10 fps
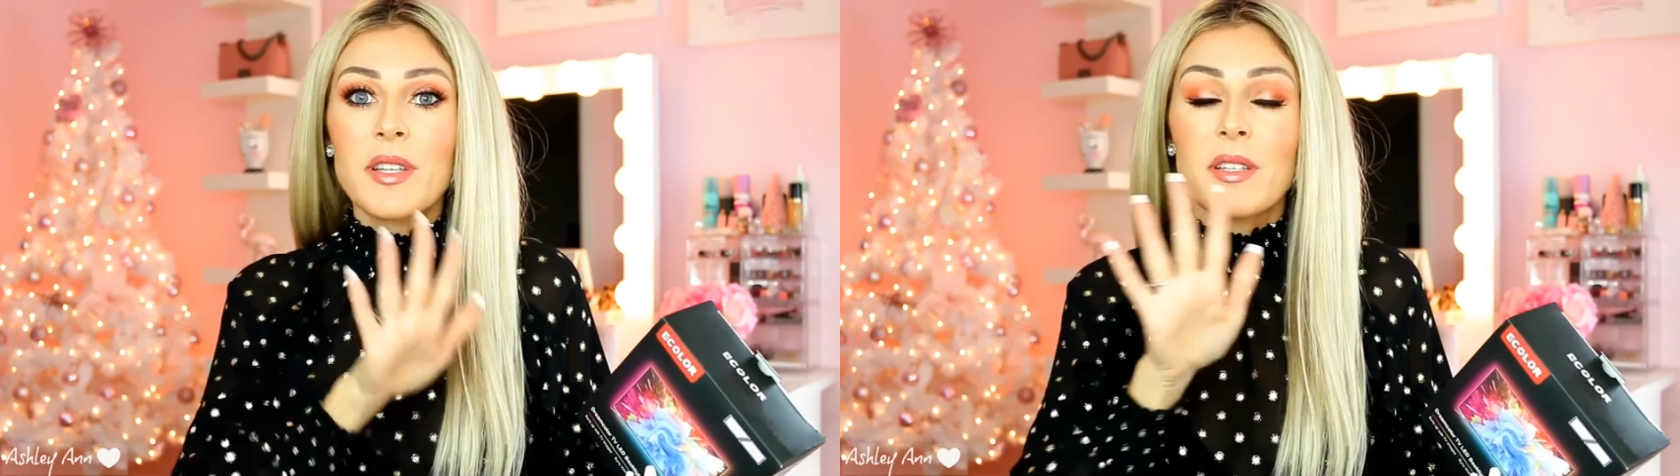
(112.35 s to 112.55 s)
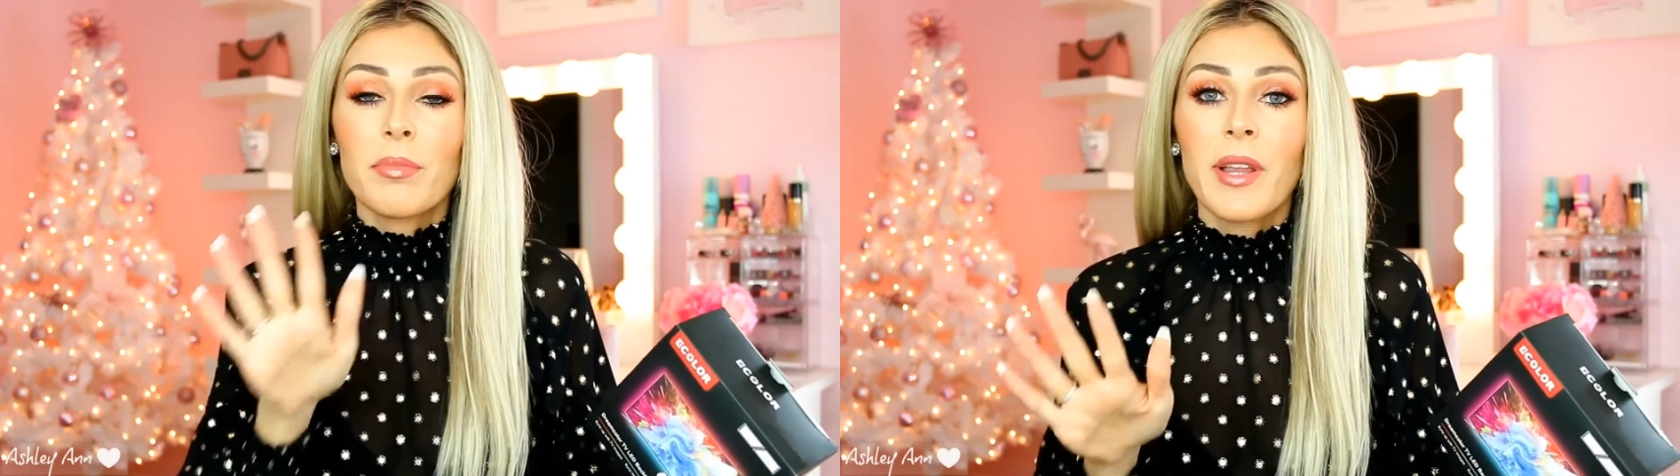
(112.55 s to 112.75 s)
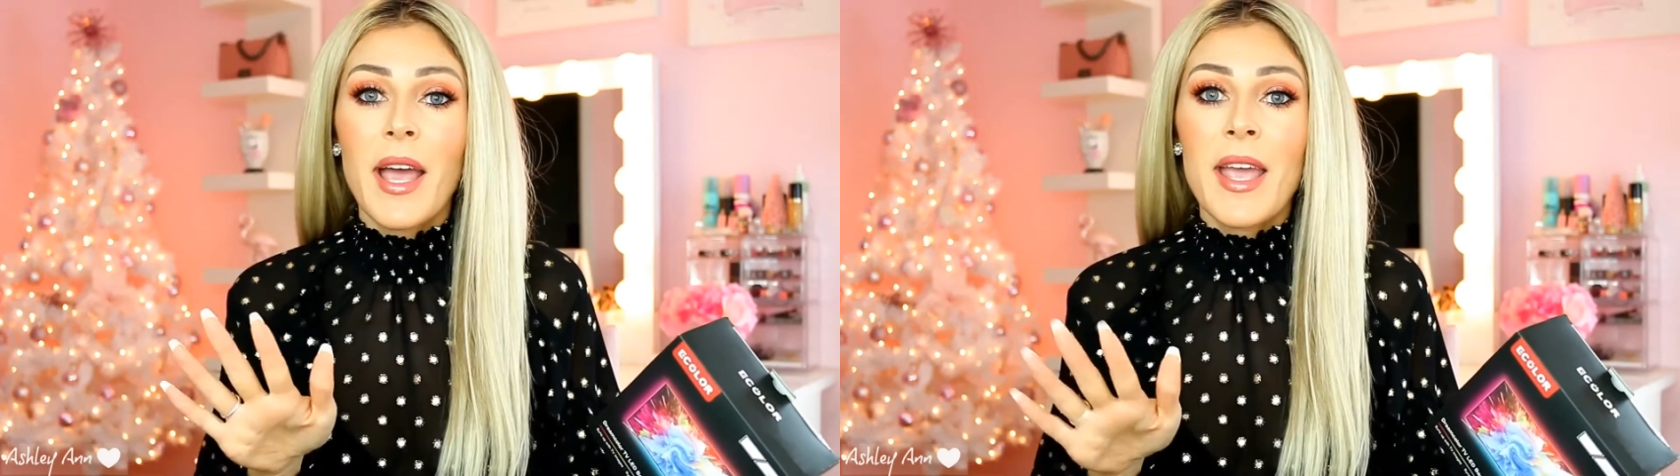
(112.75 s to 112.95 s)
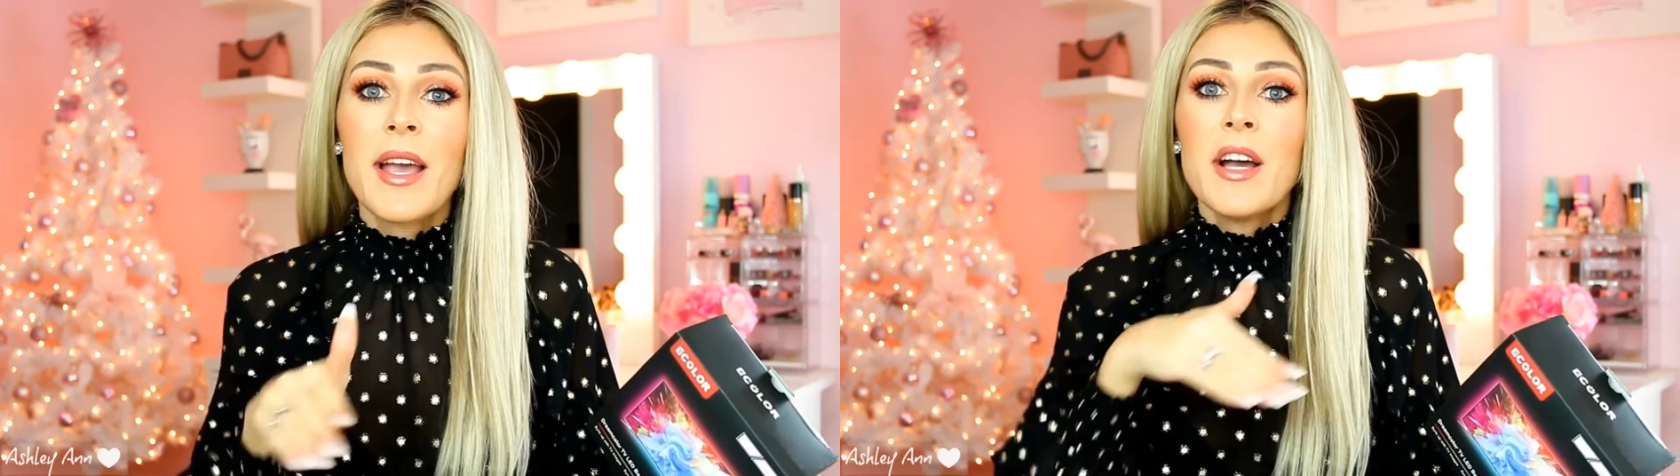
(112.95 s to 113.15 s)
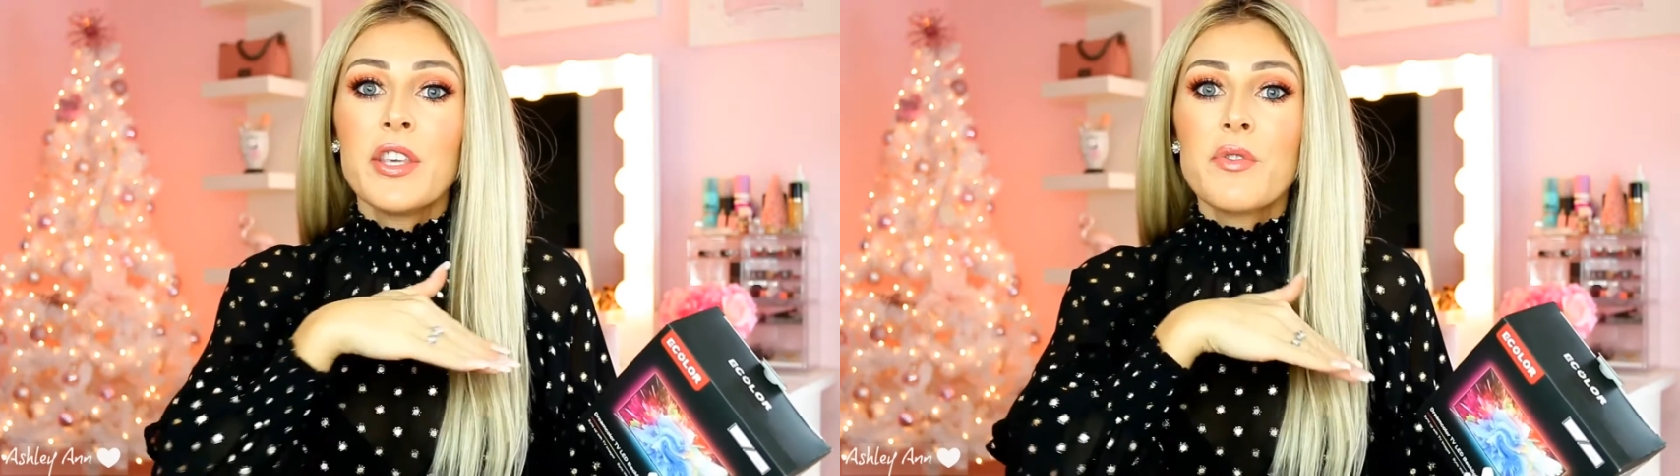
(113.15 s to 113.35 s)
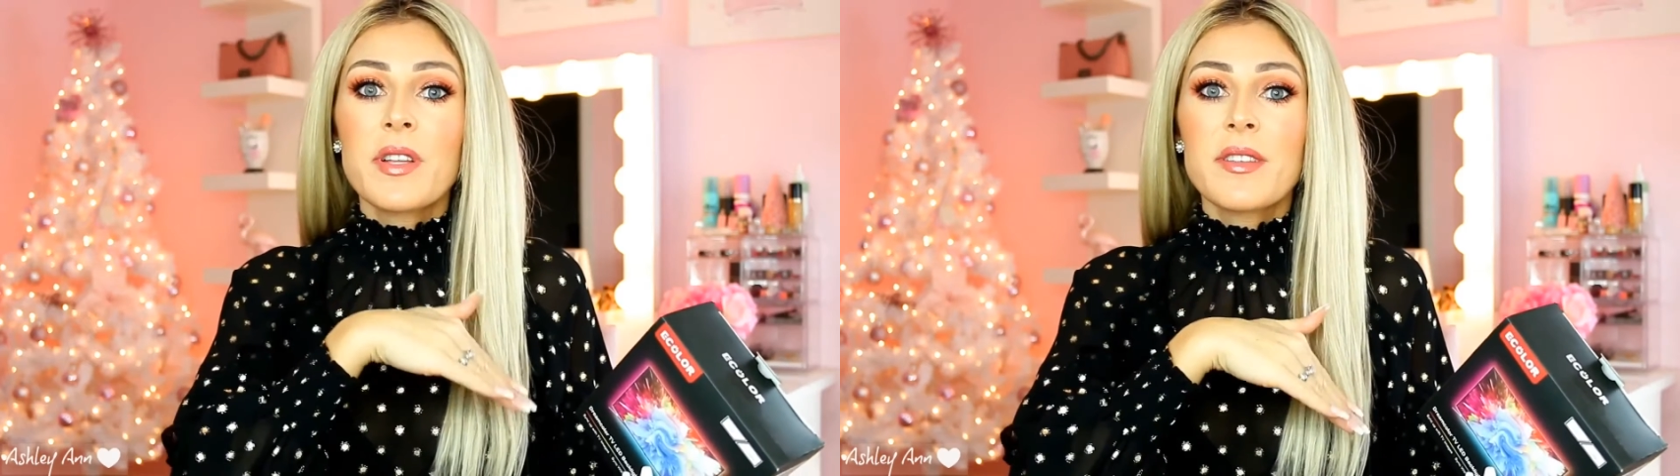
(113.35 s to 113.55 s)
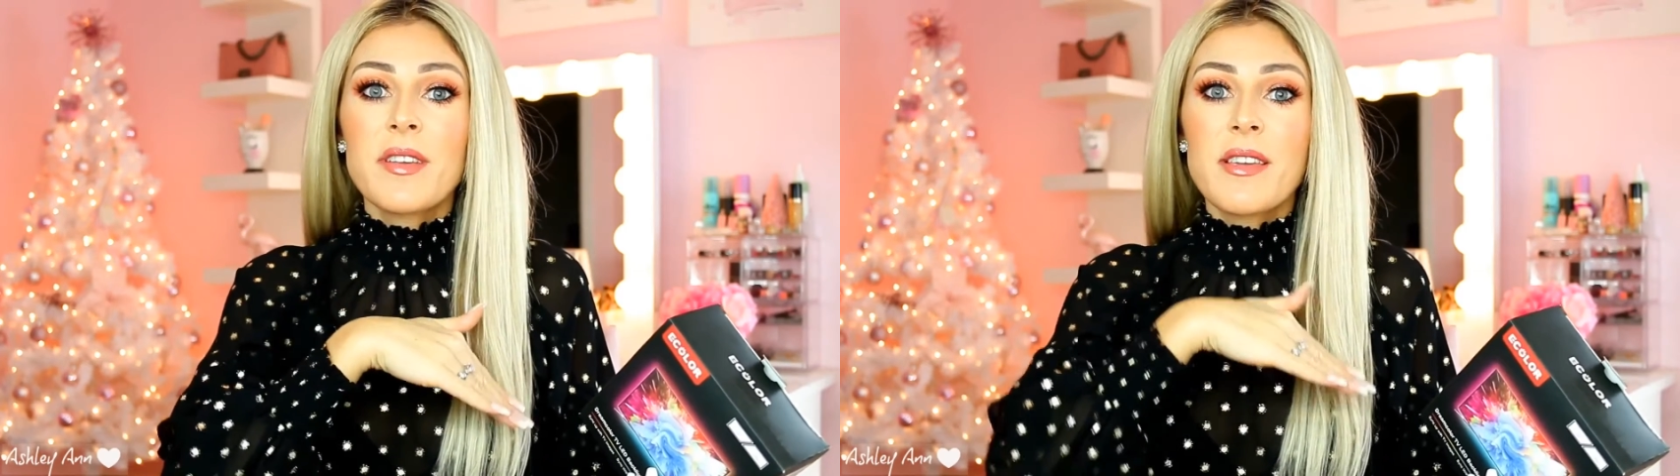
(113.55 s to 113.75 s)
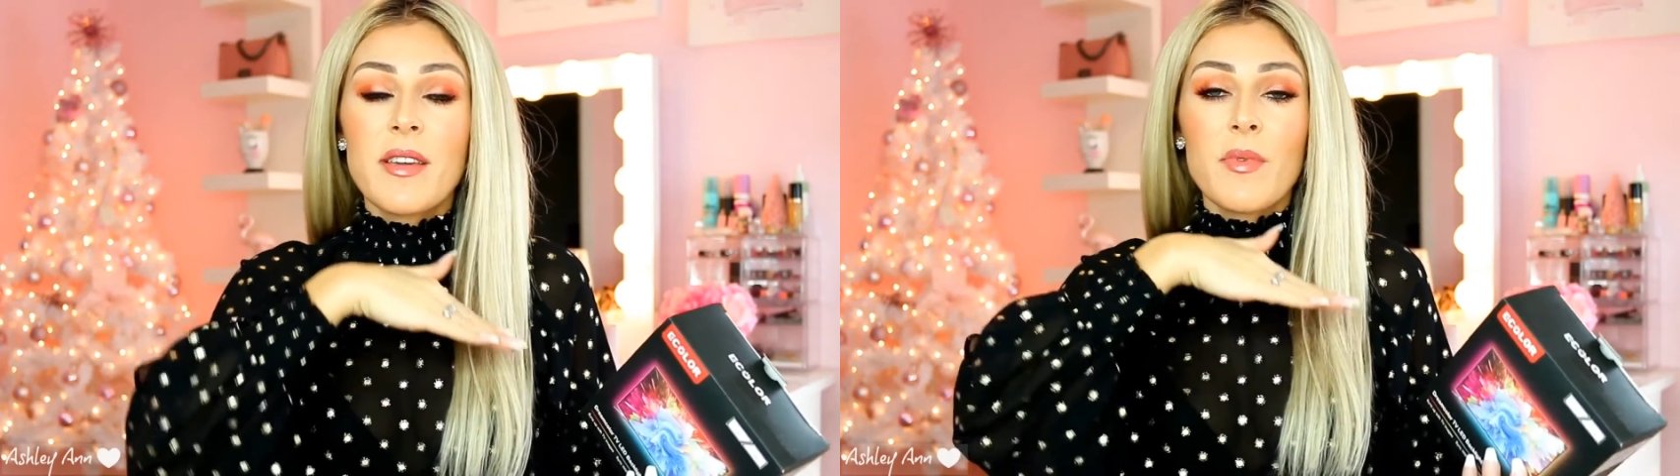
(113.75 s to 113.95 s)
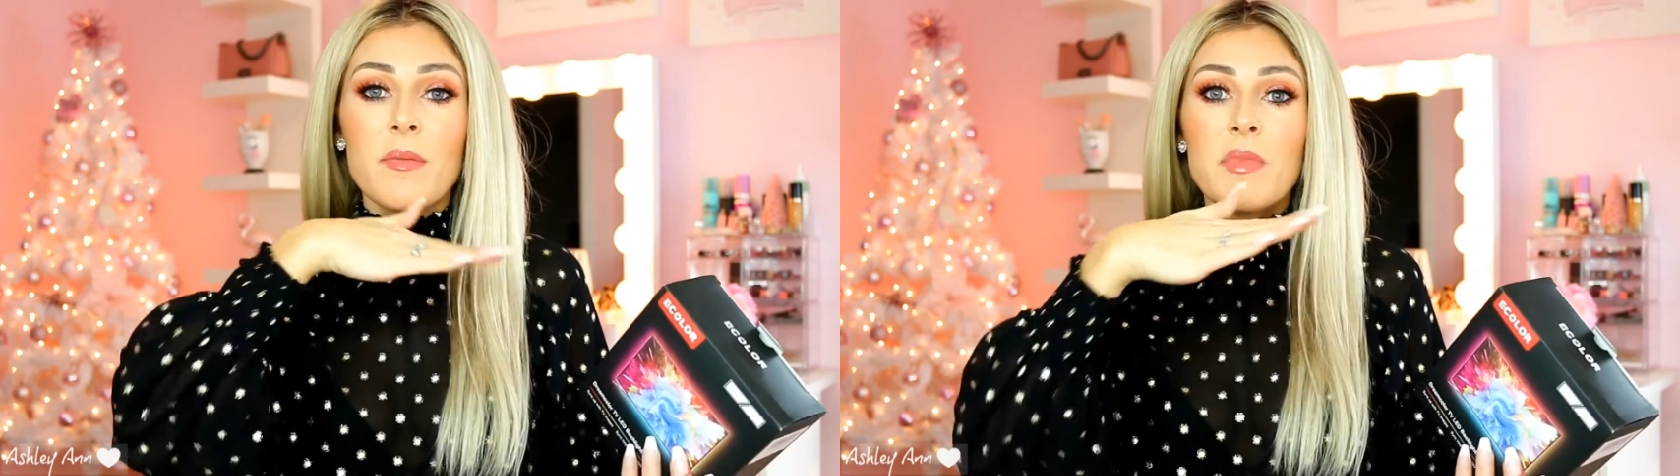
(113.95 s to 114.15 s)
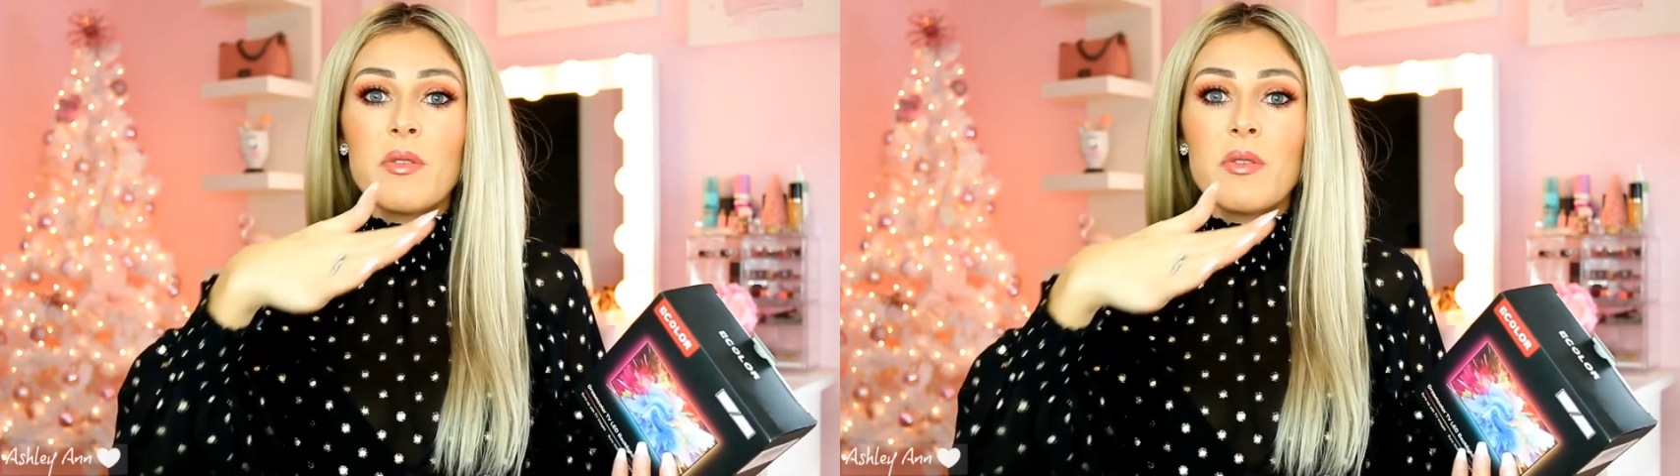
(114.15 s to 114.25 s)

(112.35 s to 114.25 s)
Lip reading: into play. You can sync it with